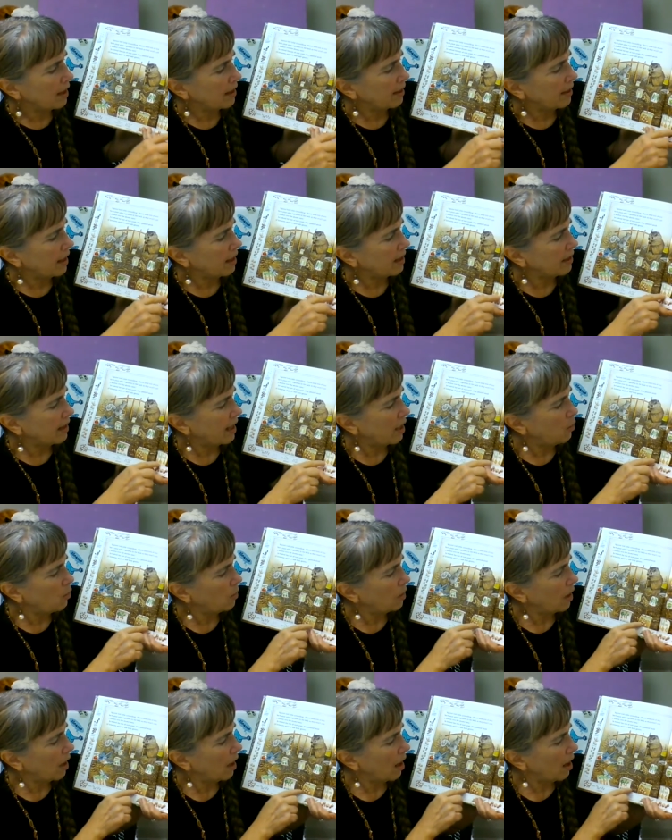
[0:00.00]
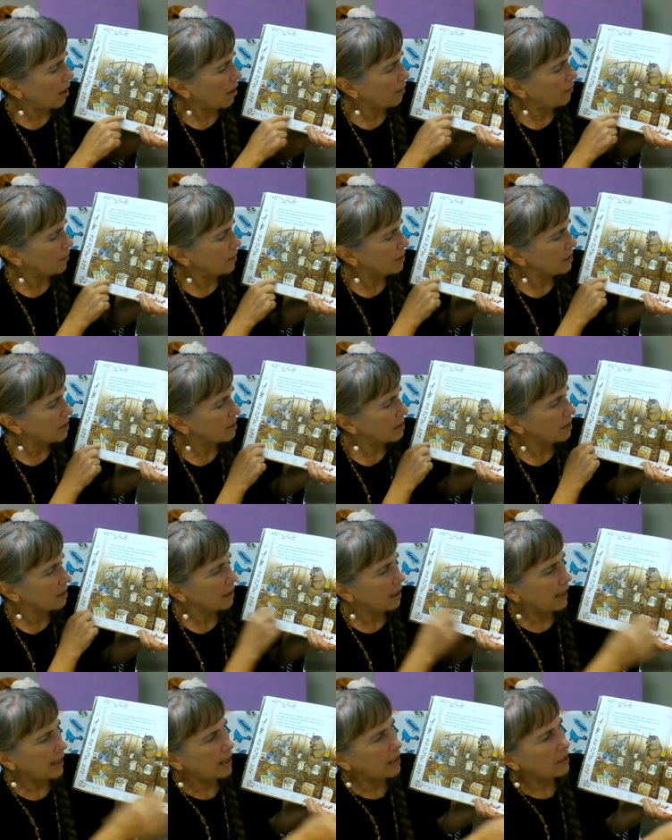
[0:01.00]
that they will harvest
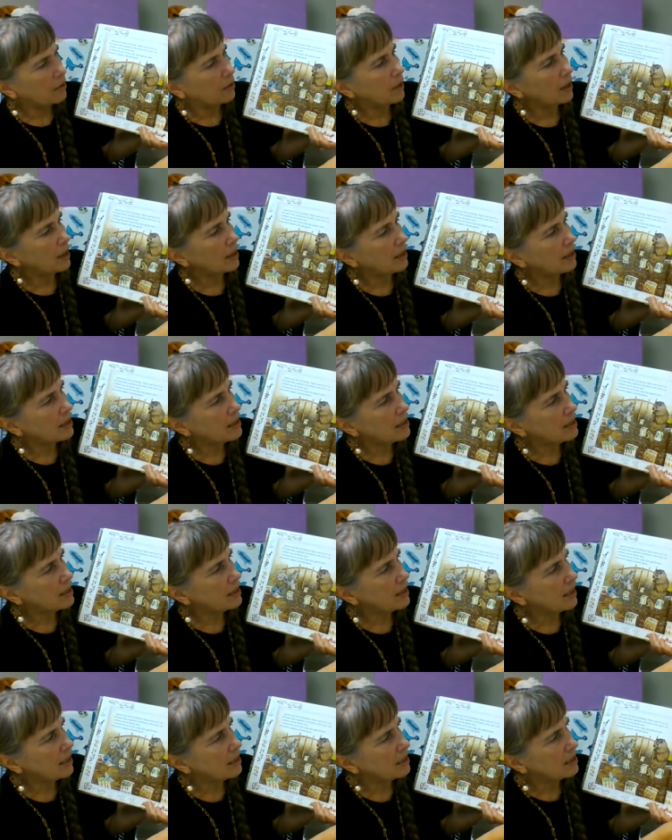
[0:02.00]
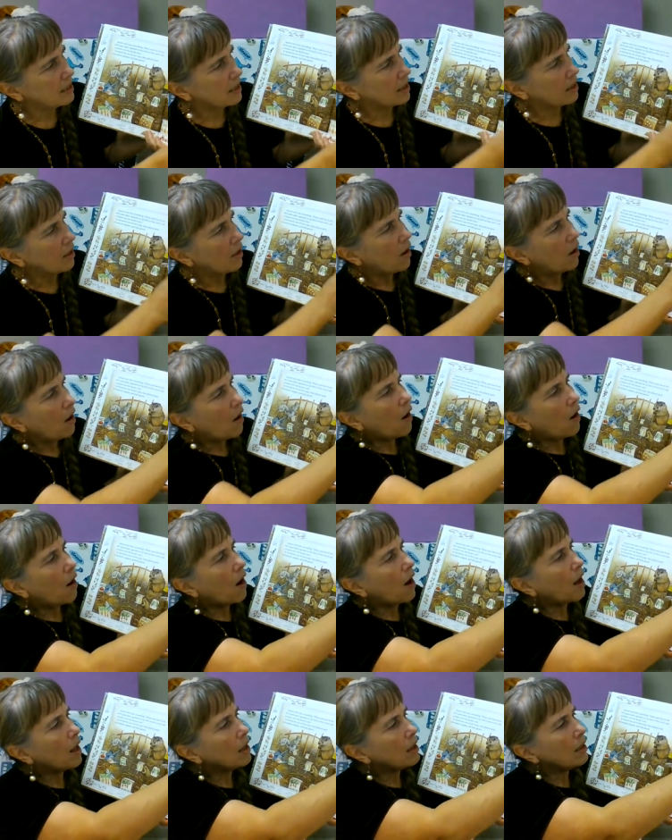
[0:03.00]
later in the season
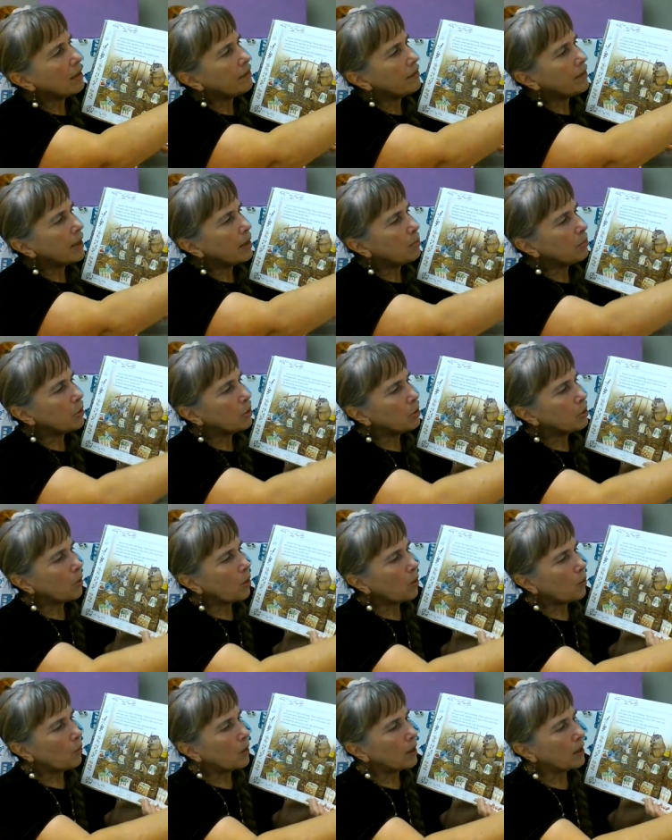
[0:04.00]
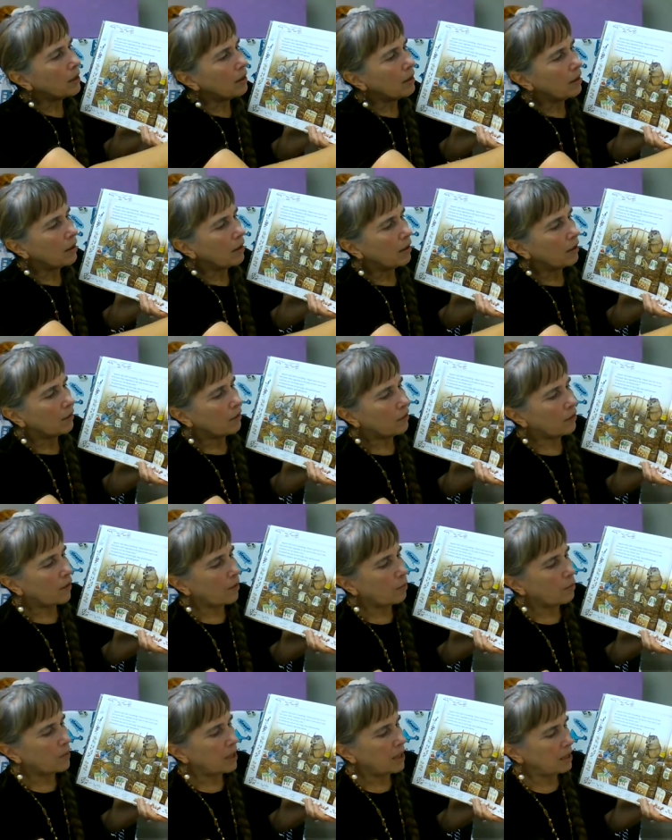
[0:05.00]
all of them growing
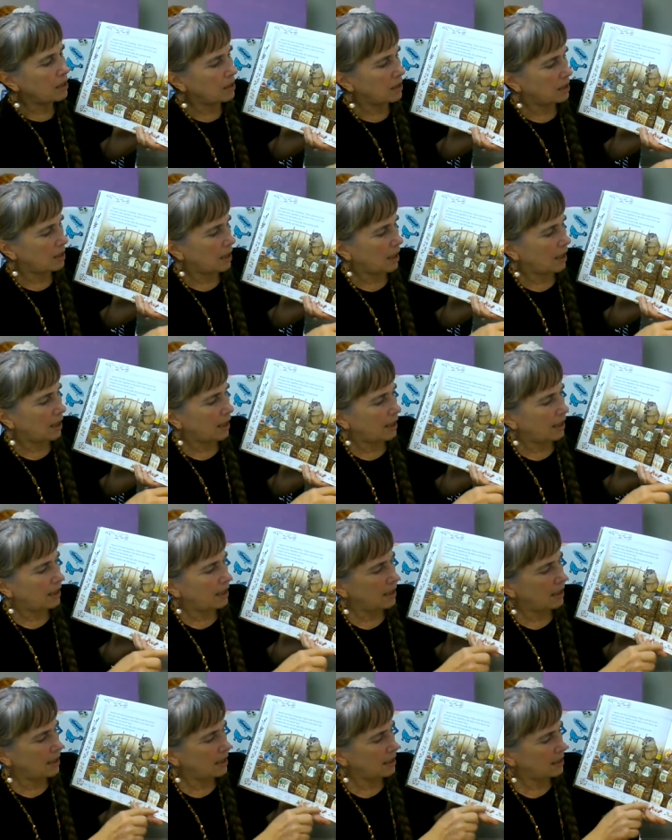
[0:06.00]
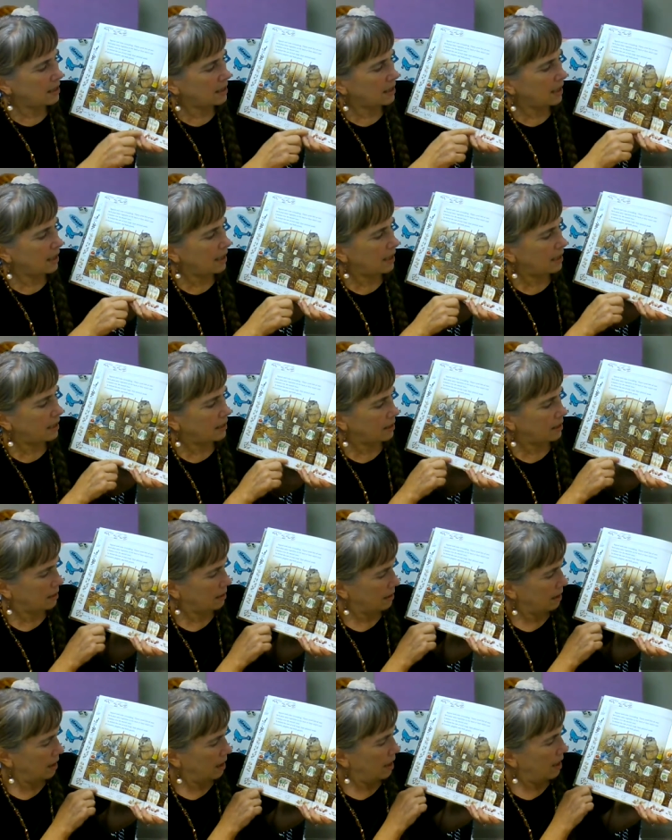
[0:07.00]
from these tiny
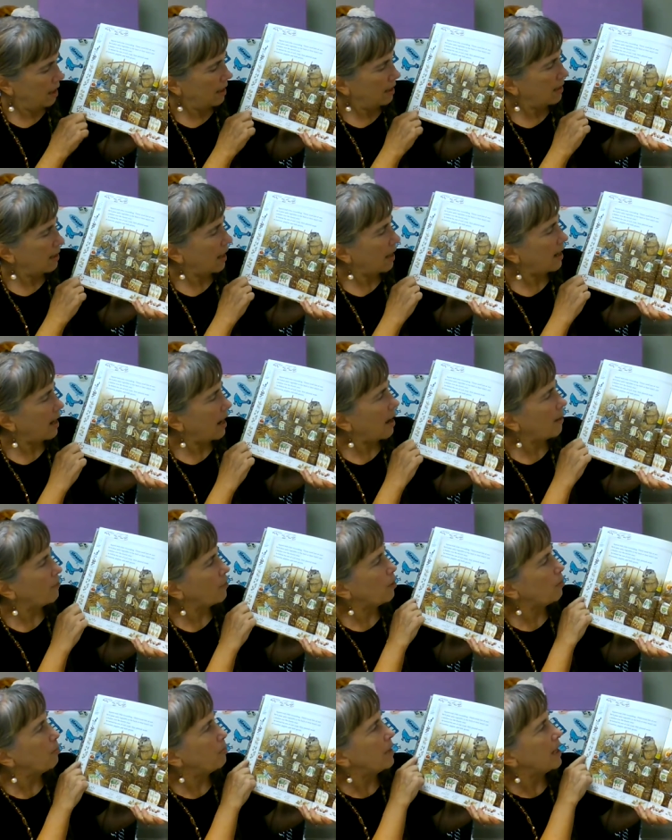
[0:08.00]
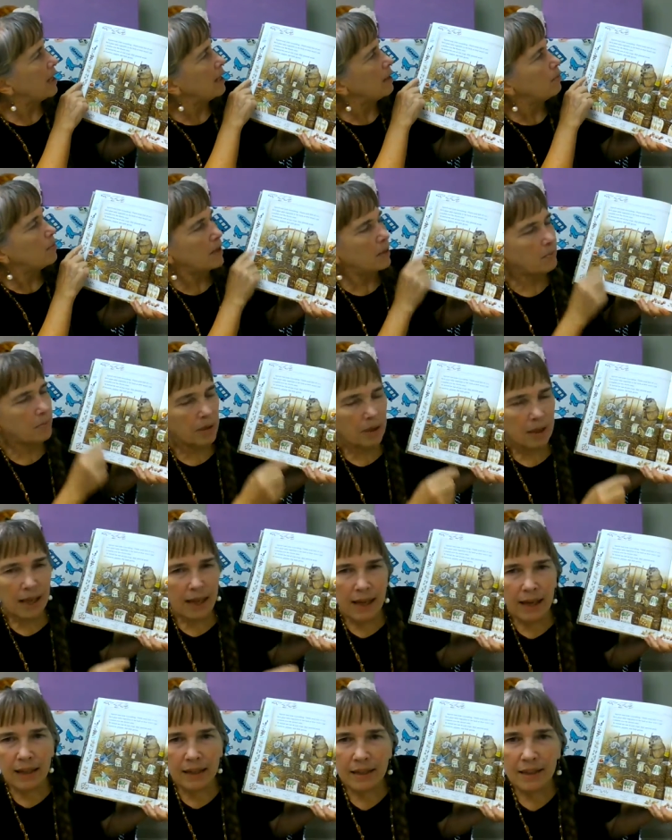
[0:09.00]
seeds that have a baby
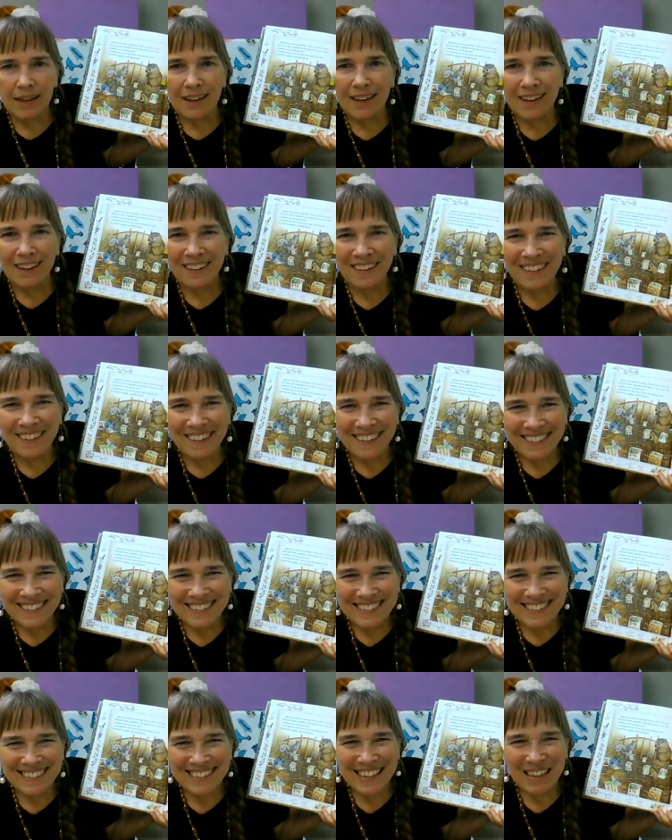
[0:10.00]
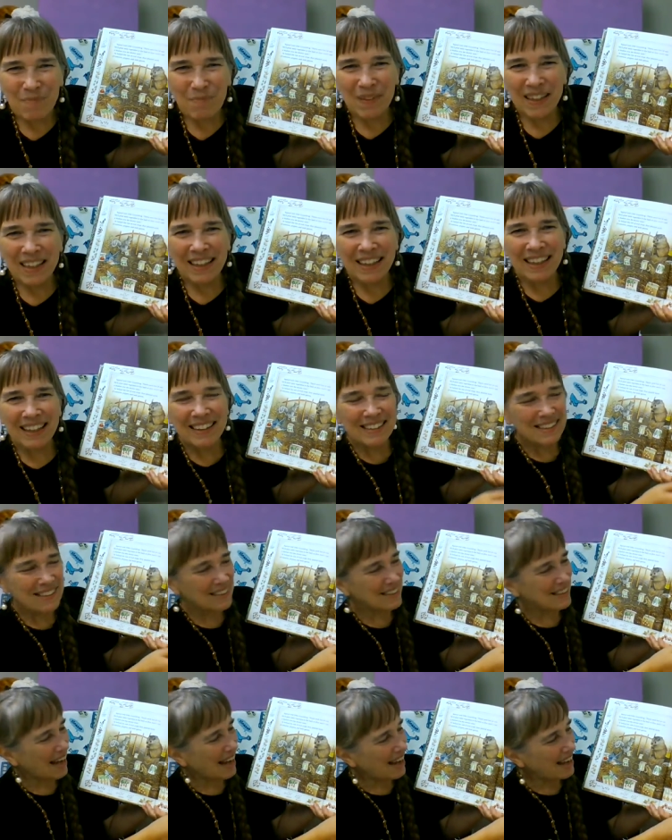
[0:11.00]
plant sleeping
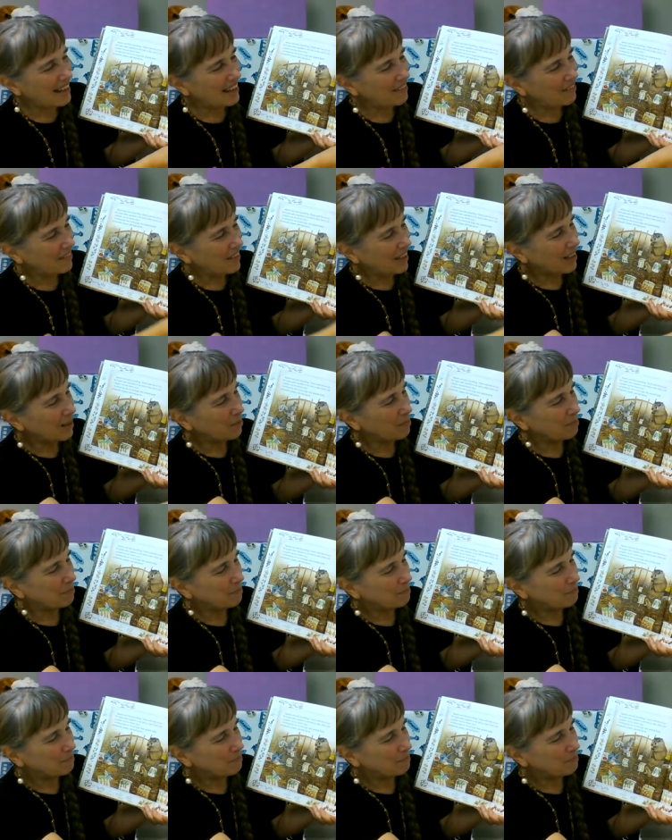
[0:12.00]
inside of them.